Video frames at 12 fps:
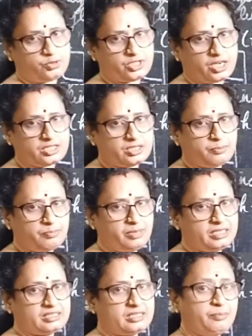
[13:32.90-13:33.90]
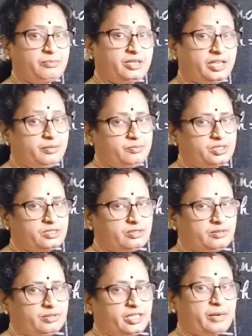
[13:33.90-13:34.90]
charge, but sometimes
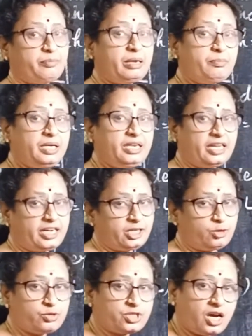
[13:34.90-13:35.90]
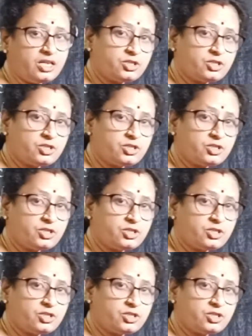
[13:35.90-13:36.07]
there may be negative charge